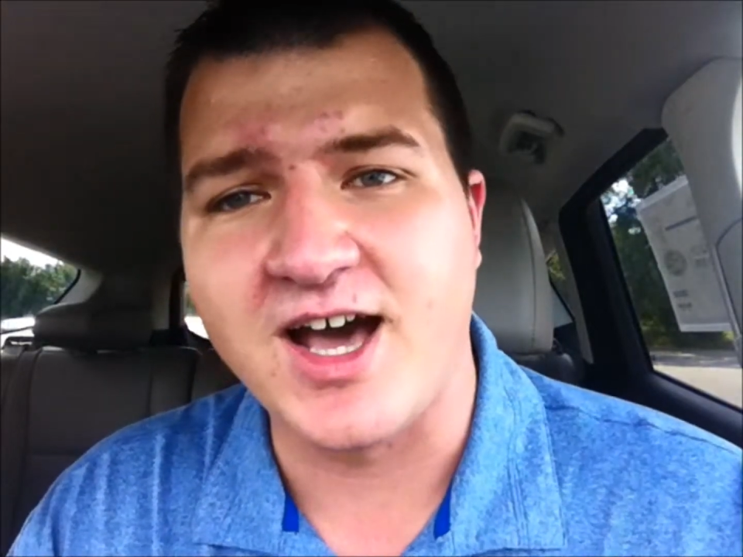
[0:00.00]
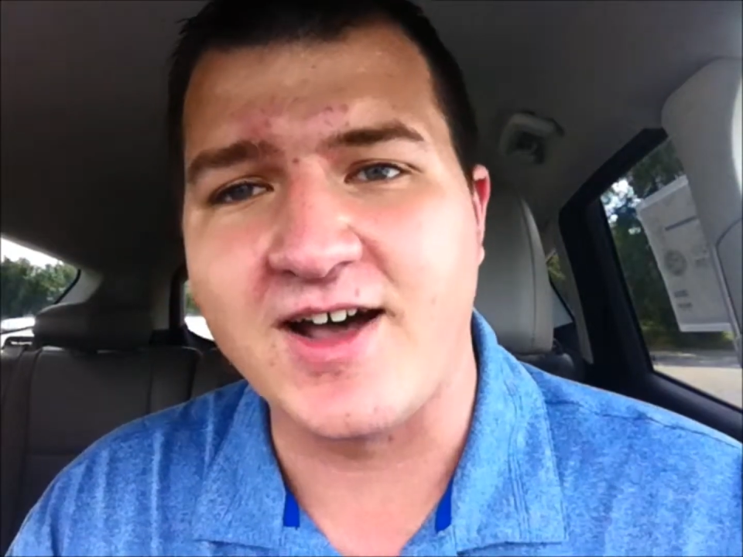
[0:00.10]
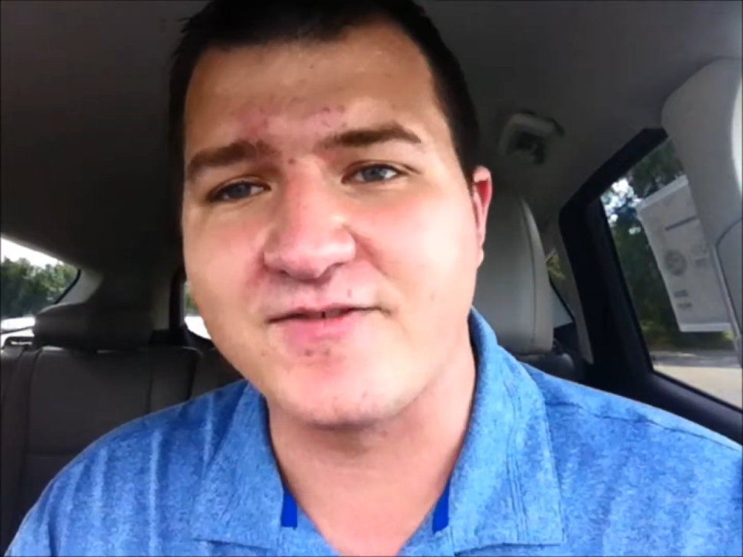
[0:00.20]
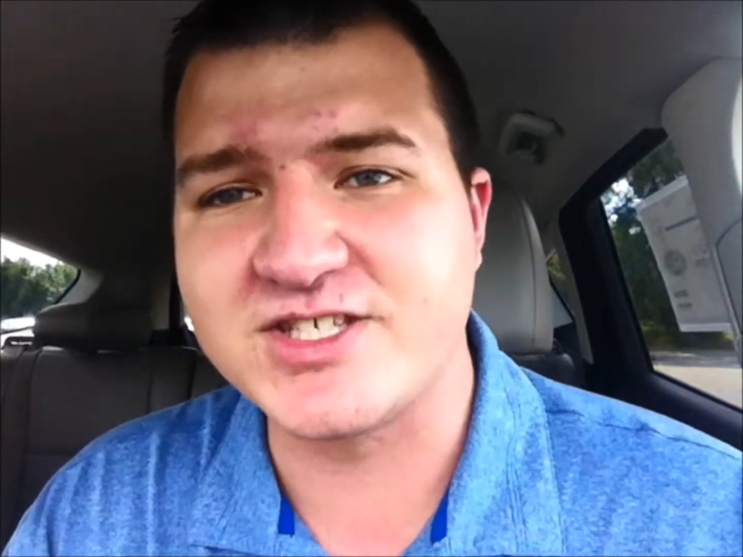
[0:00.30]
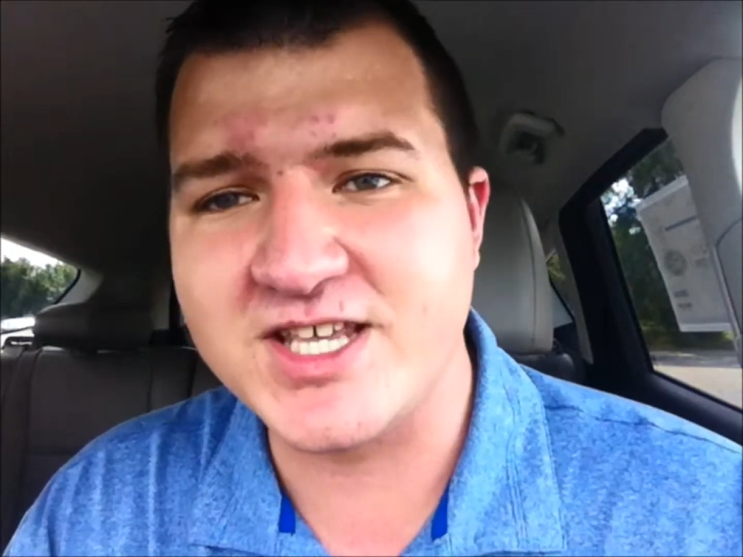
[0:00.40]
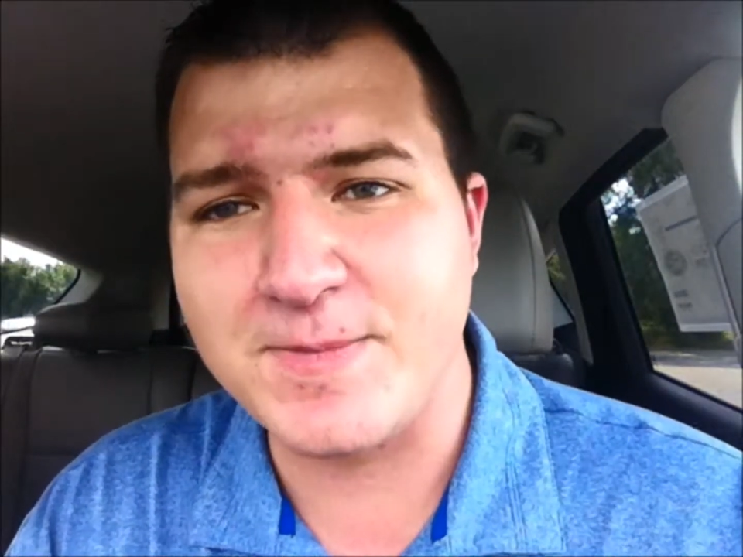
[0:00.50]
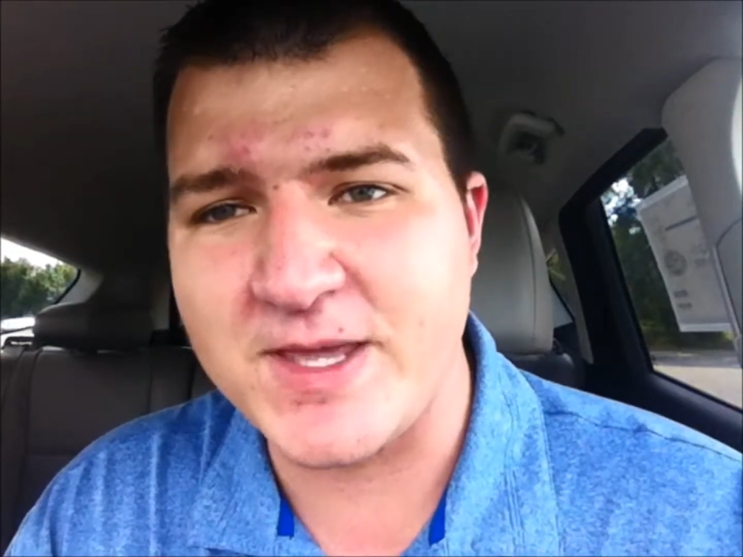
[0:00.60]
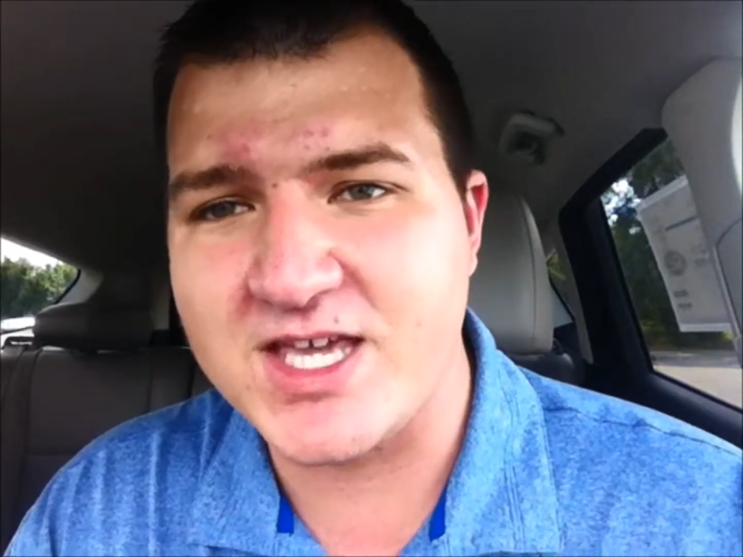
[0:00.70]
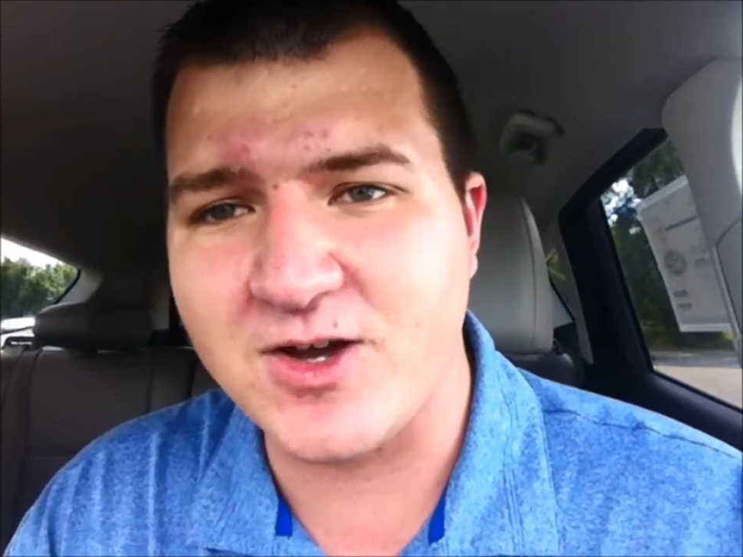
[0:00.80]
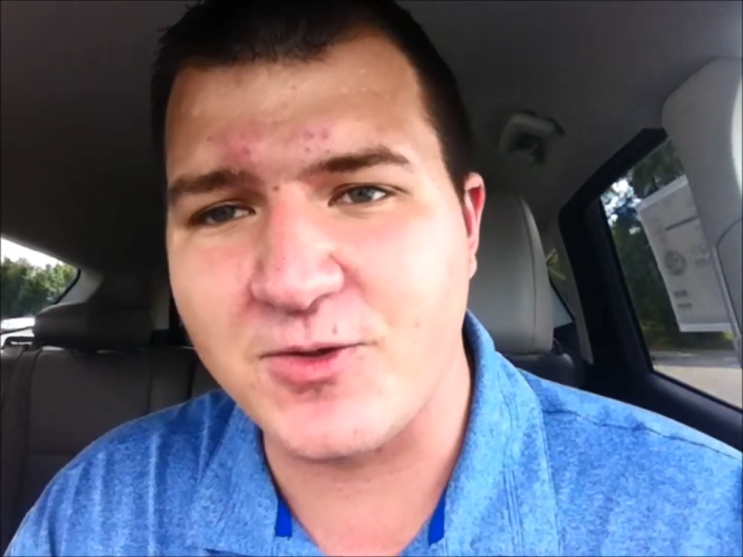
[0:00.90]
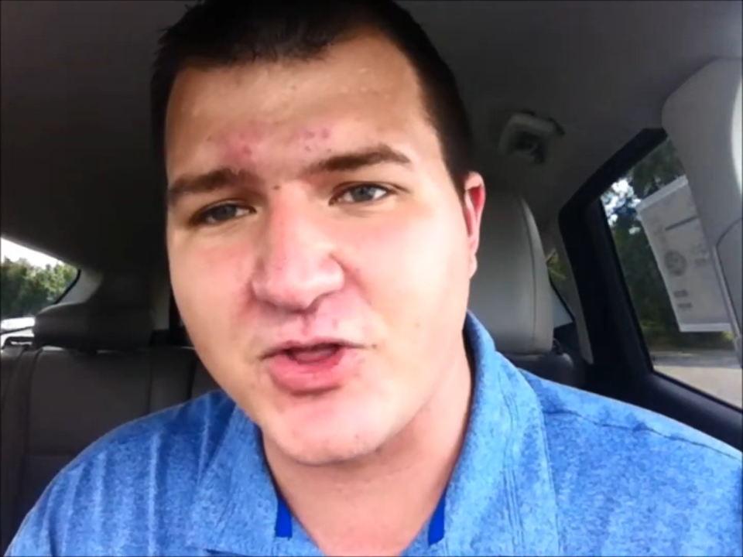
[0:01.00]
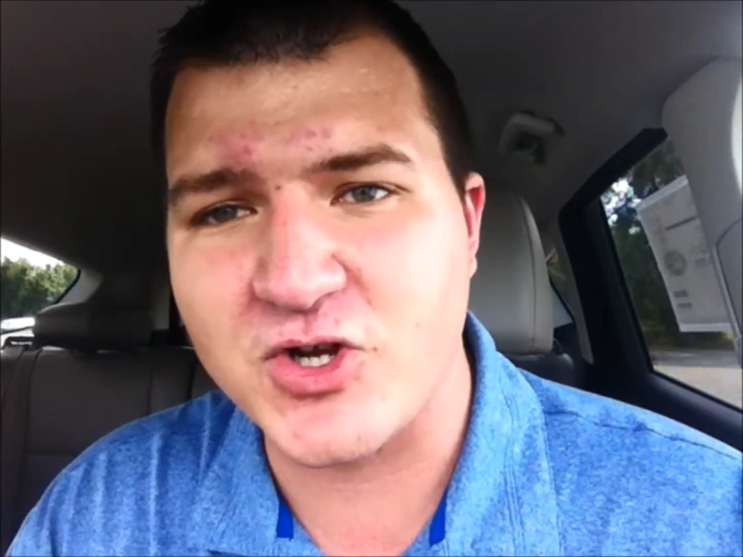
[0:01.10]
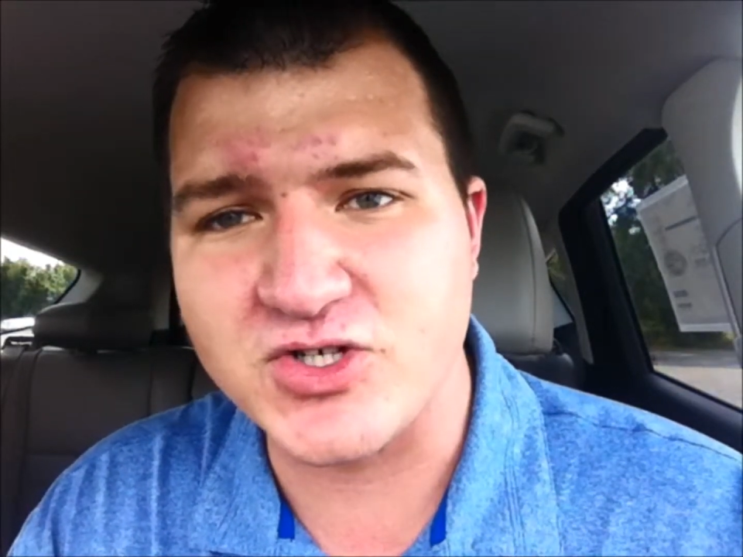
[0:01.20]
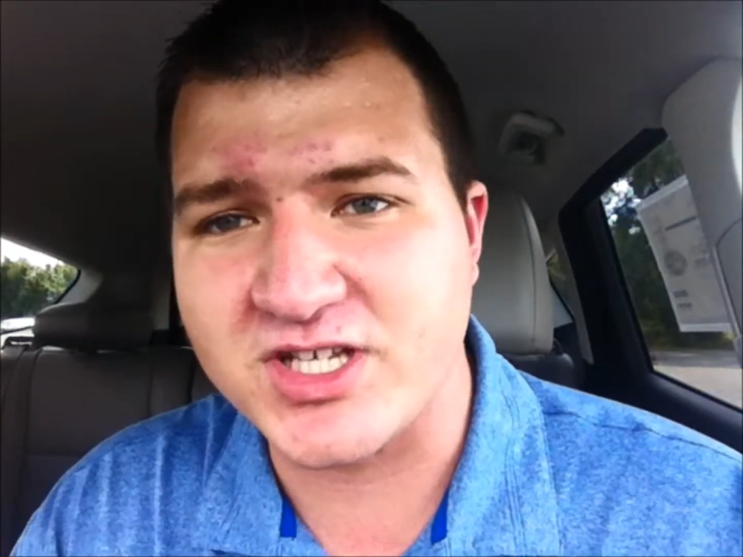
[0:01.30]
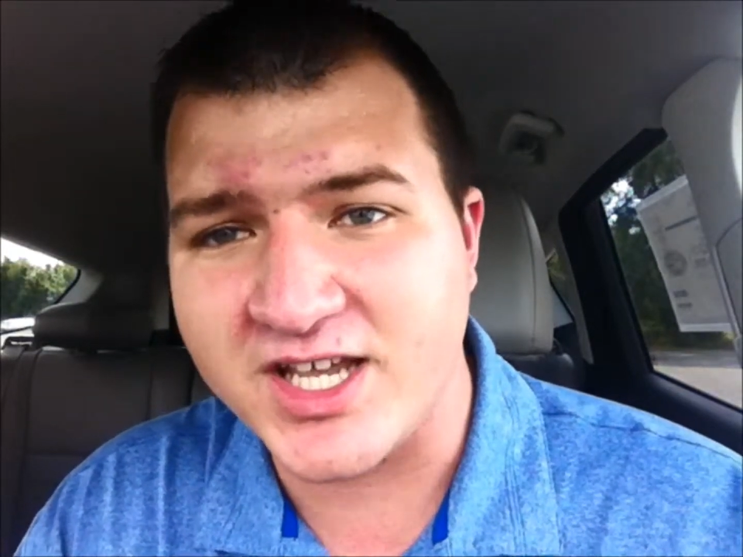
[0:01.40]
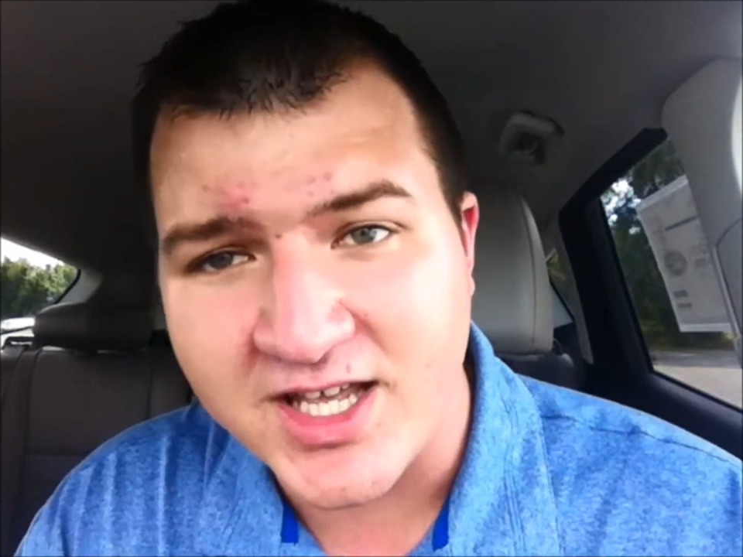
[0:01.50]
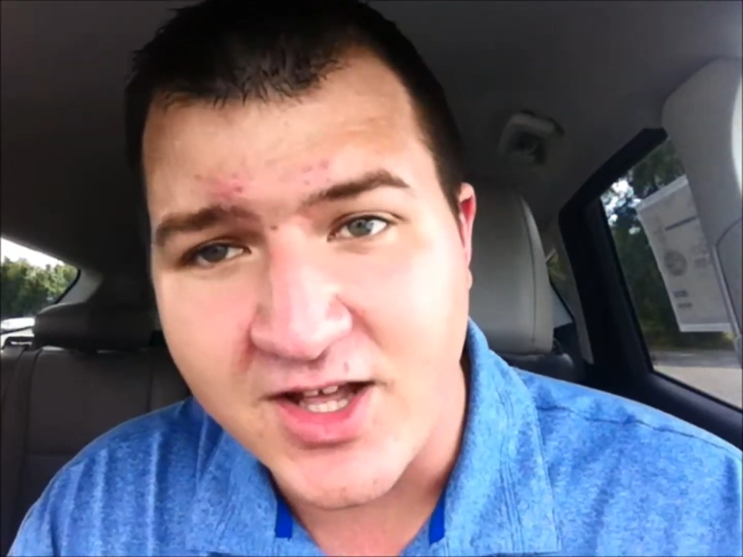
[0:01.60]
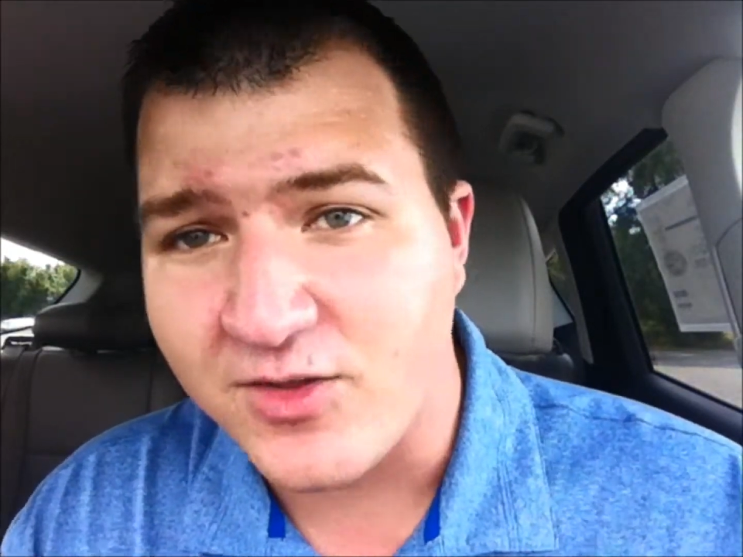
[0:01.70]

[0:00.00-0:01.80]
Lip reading: of CPO Thursday,